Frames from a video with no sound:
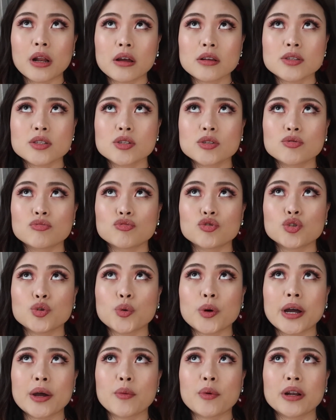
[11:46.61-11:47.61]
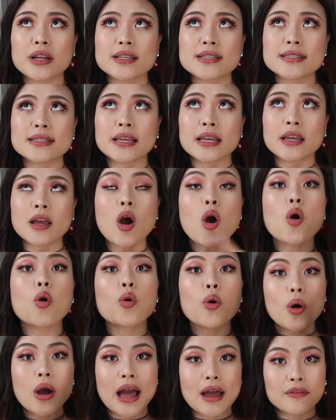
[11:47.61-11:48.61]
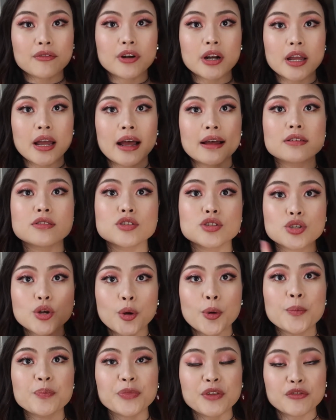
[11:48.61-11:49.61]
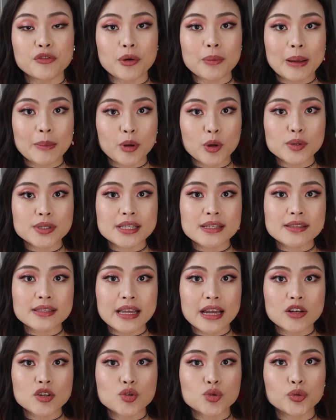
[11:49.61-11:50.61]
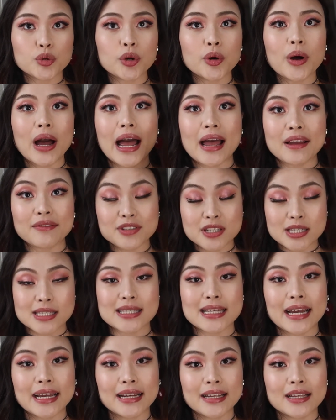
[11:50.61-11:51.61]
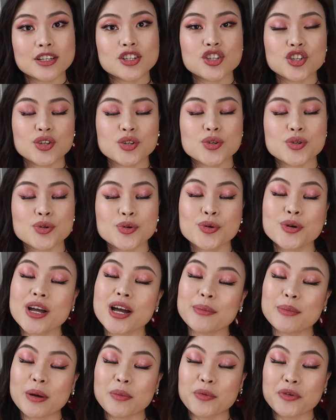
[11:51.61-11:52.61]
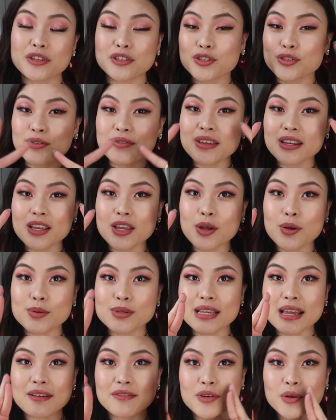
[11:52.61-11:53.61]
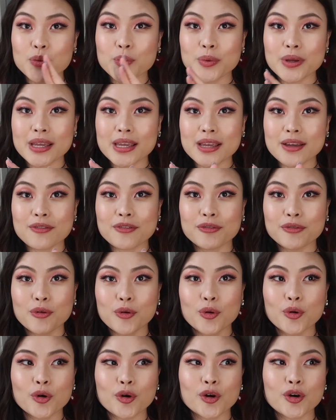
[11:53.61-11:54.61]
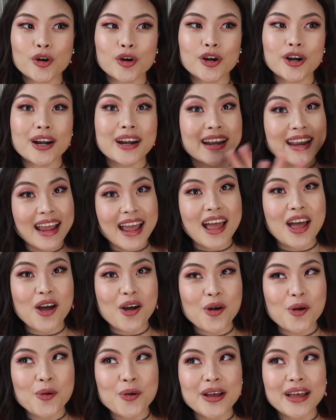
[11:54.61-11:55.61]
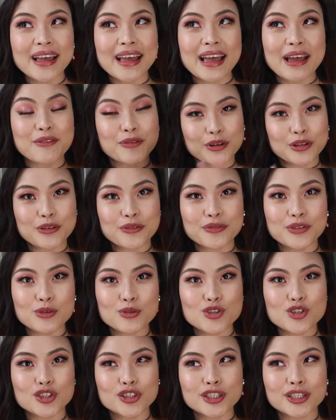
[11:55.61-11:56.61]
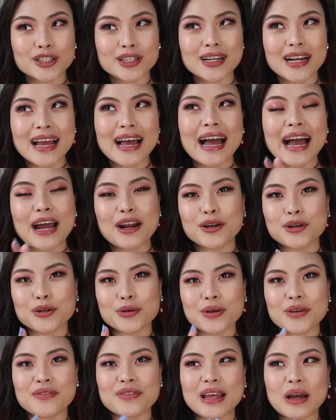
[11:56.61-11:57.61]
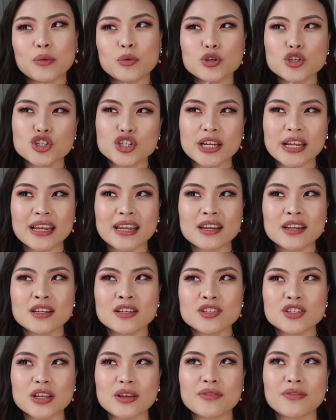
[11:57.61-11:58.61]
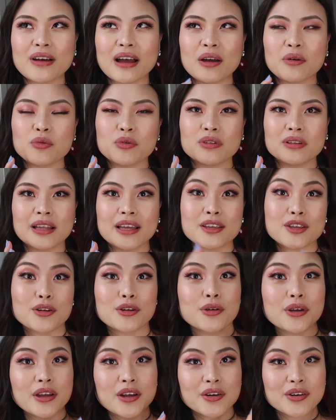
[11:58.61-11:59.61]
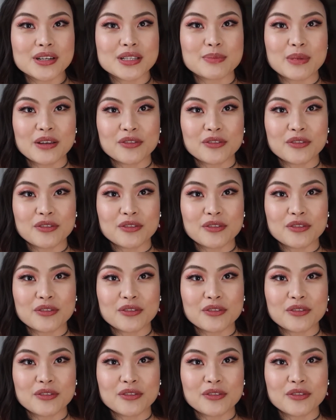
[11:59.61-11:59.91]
else do I want to say? Oh, I forgot. So for my posting schedule, I've decided to come up with 2 videos every week for now and for the future. I don't know if that would change, if I will increase my